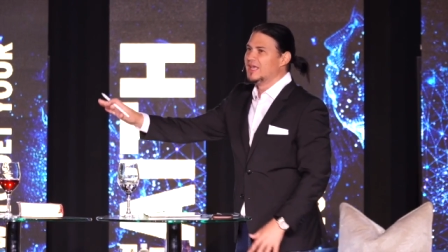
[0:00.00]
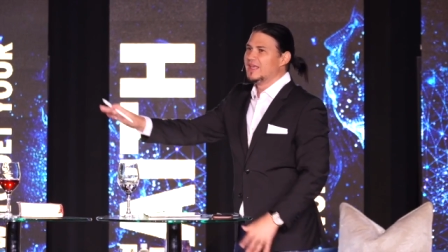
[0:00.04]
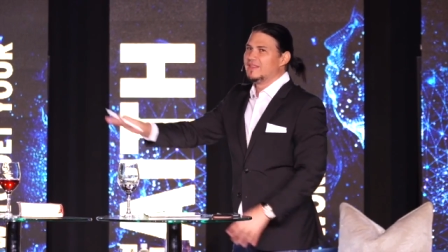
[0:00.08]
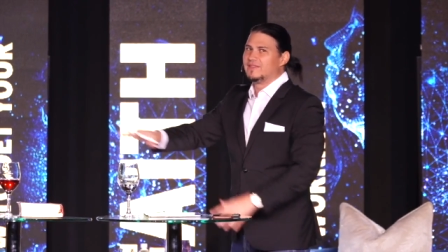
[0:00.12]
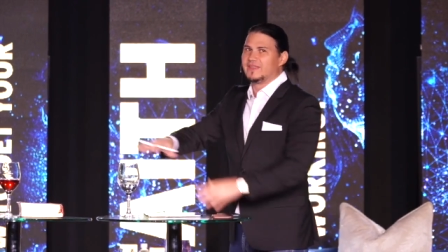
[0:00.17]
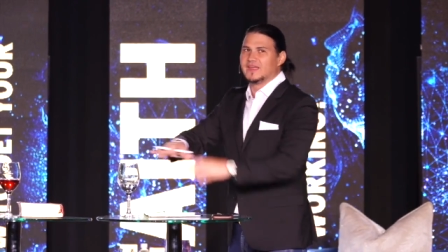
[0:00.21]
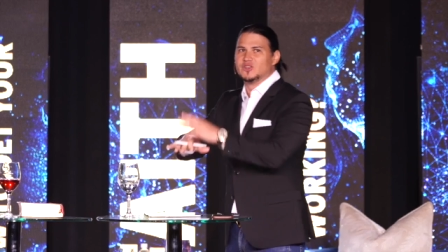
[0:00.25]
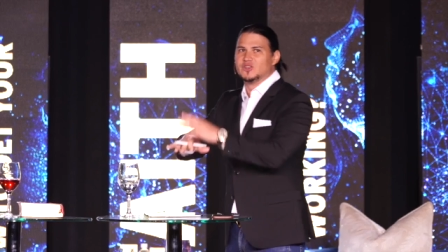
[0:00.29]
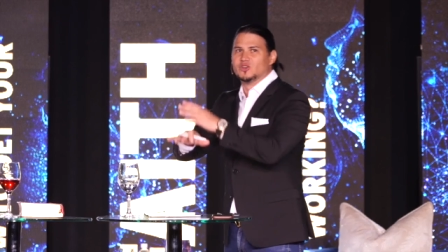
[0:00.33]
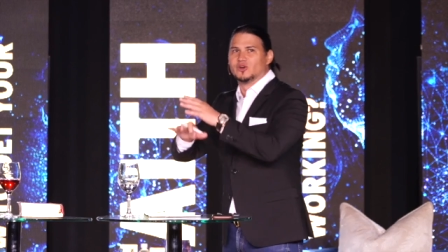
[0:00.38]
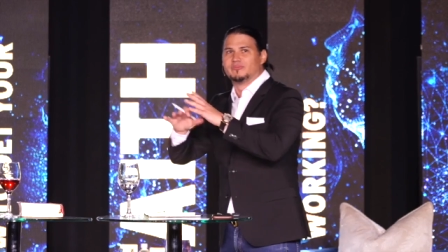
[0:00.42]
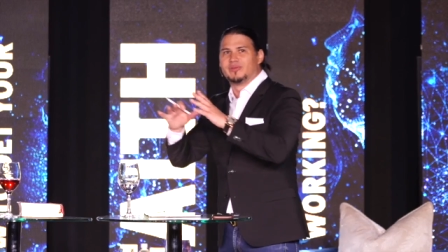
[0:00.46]

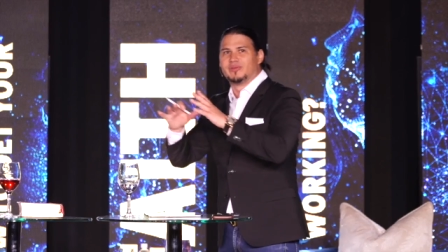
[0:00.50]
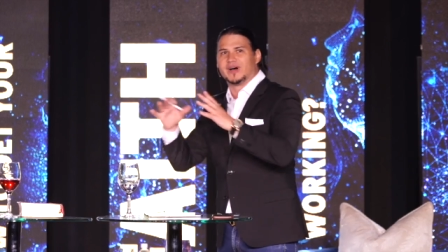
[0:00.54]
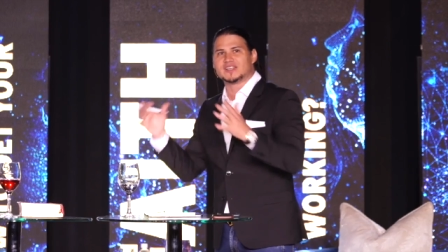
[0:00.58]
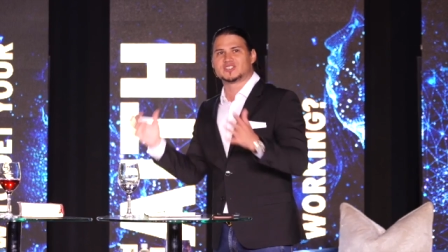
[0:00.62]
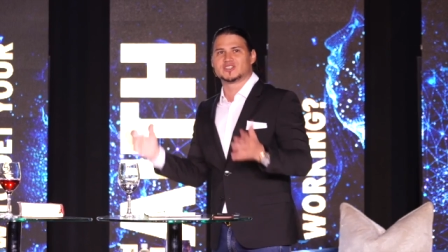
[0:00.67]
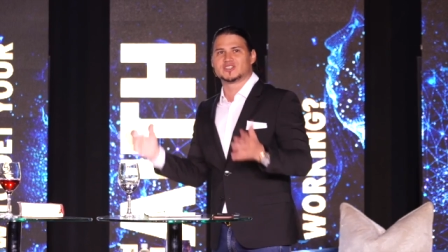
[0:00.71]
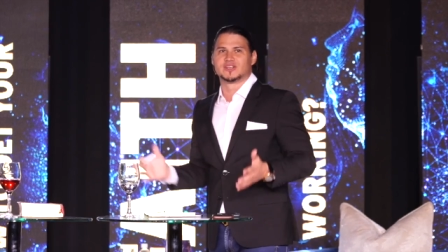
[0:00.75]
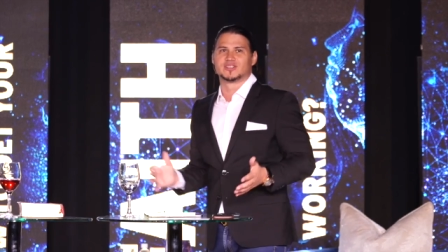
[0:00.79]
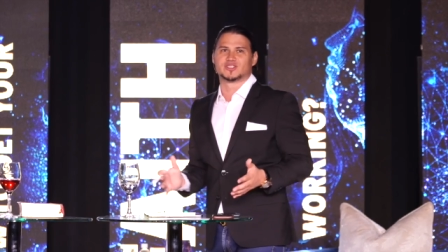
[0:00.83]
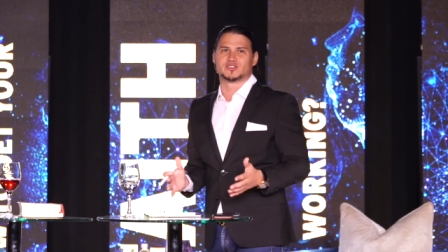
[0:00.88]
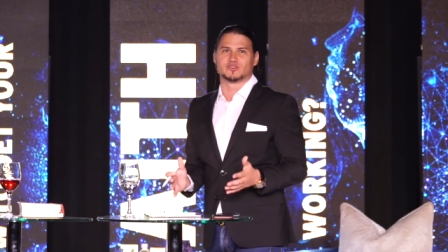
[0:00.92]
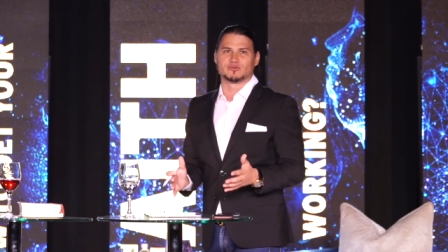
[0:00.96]
Then your
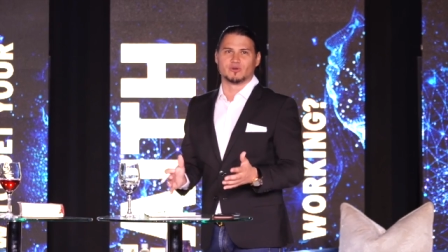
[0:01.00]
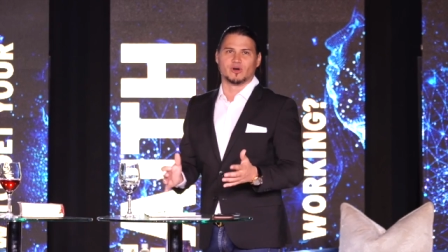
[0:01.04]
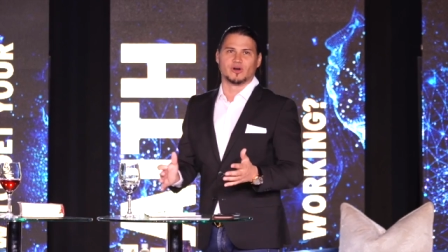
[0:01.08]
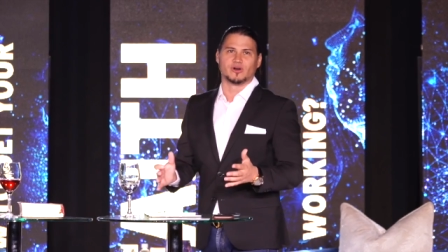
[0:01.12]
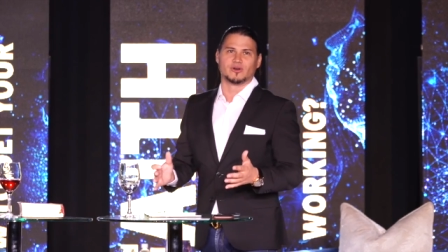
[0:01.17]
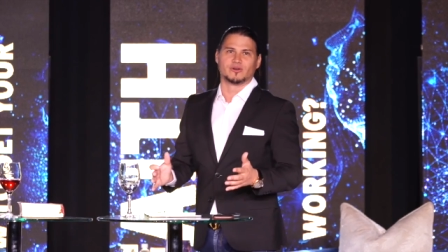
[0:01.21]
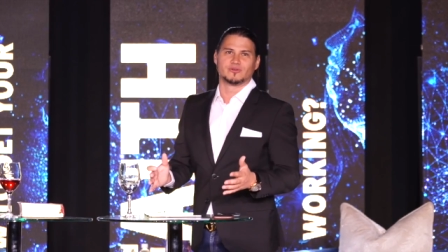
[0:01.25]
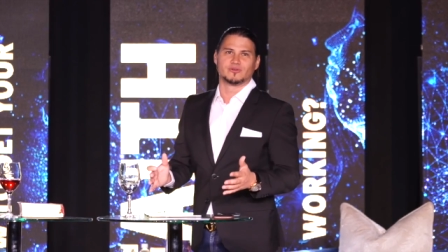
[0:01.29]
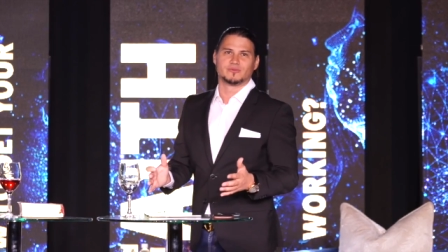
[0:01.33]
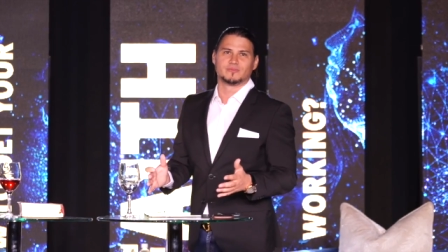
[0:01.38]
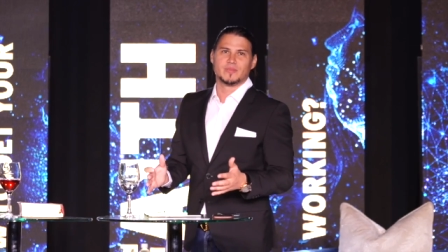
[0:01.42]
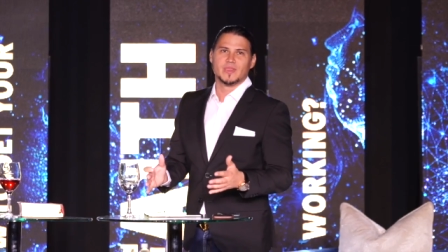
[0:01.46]
budget is wrong.
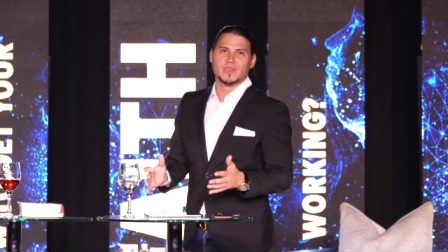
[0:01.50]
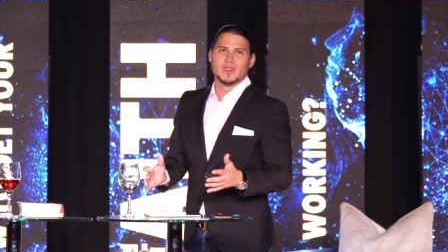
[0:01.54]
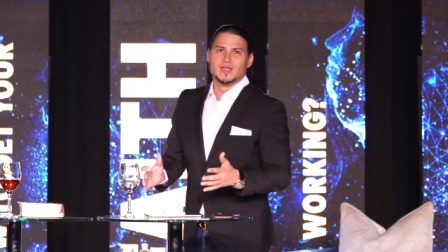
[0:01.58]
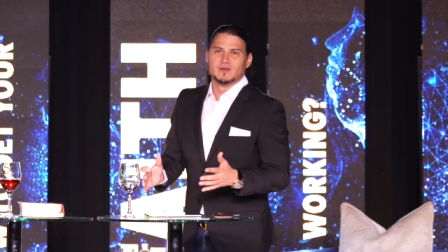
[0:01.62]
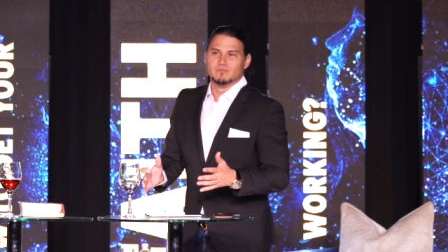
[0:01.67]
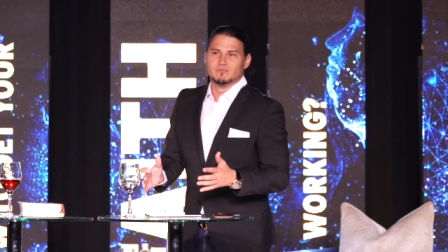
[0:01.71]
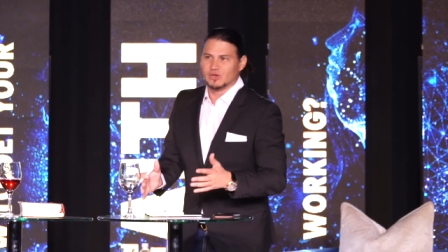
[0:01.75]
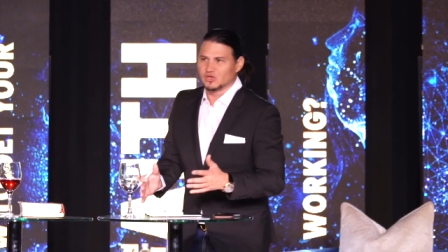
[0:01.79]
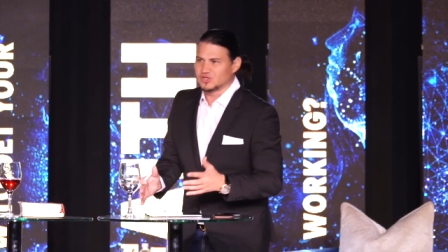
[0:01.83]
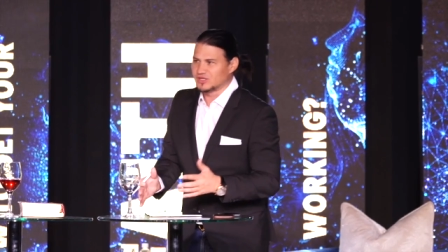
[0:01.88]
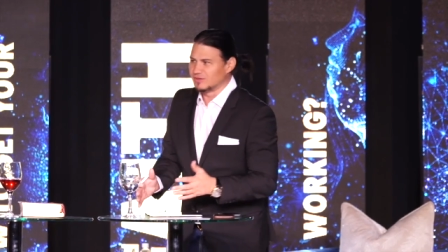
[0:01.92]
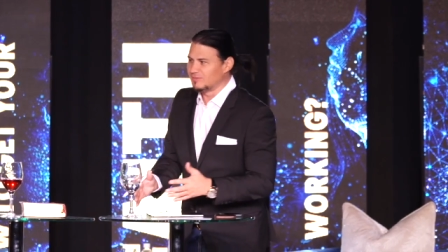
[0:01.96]

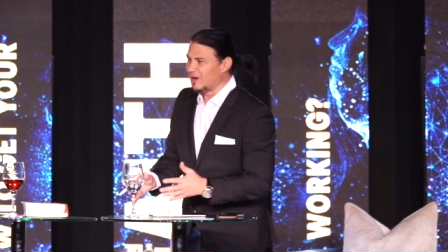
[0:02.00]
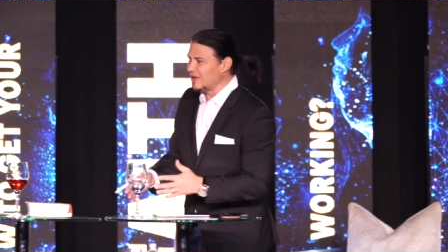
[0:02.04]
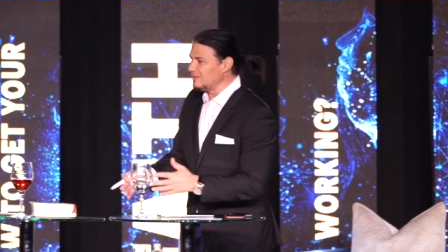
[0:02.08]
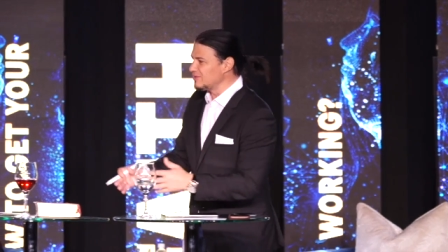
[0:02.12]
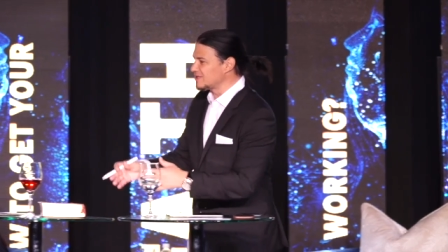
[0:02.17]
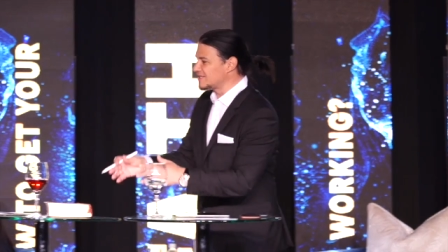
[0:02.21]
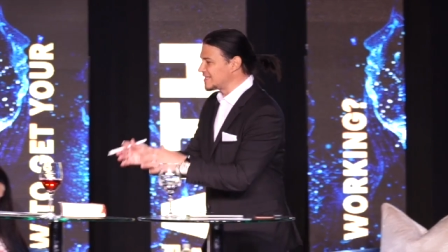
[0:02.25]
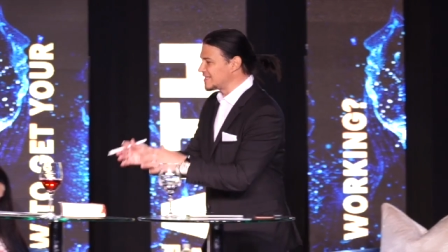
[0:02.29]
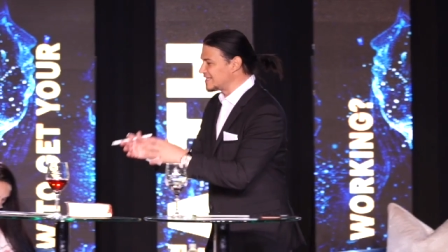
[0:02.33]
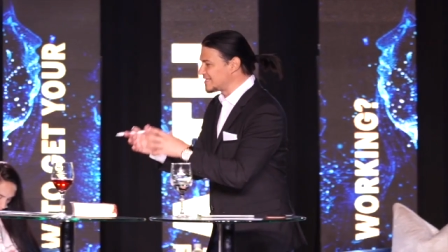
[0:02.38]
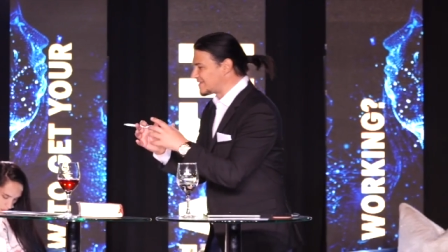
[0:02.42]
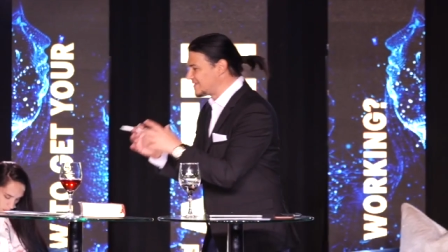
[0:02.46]
Because the Bible says